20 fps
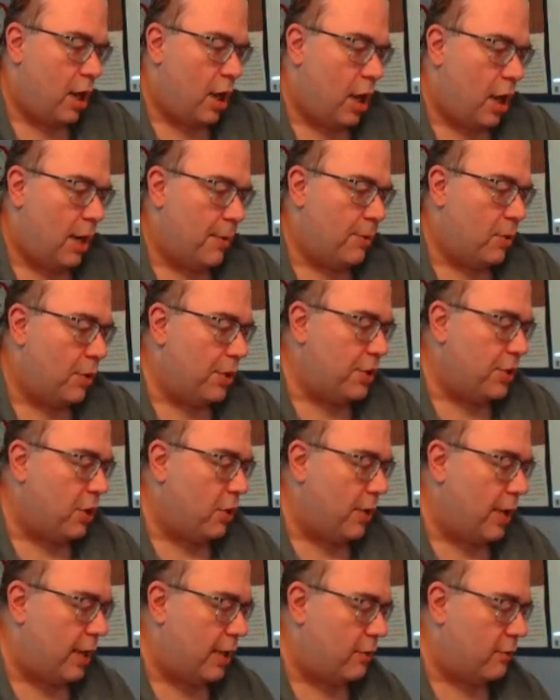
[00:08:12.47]
I'm going to go
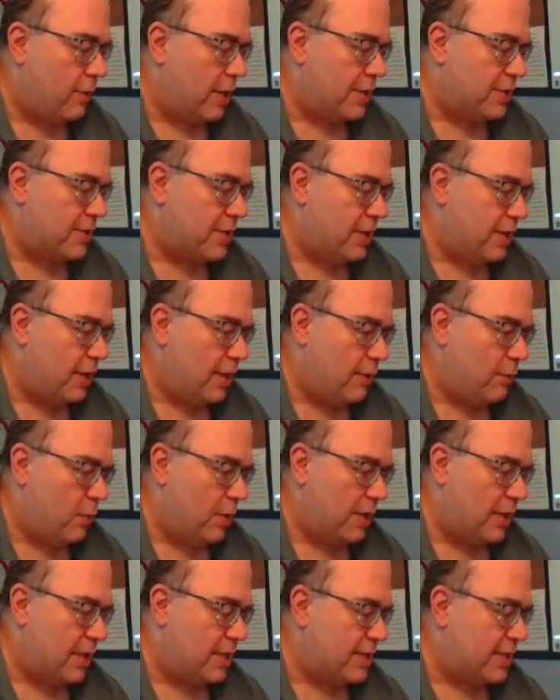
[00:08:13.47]
ahead and rest
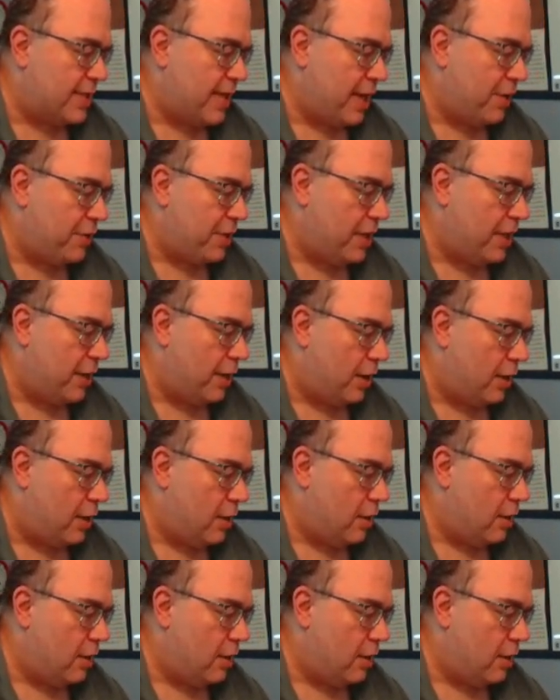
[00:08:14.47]
with this down here.